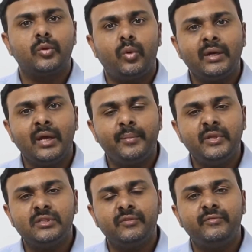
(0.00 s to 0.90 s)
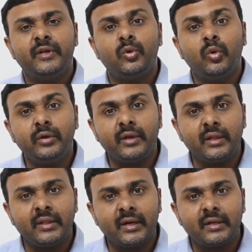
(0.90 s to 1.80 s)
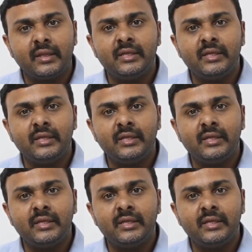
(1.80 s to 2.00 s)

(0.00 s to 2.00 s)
So what happens if they don't treat that?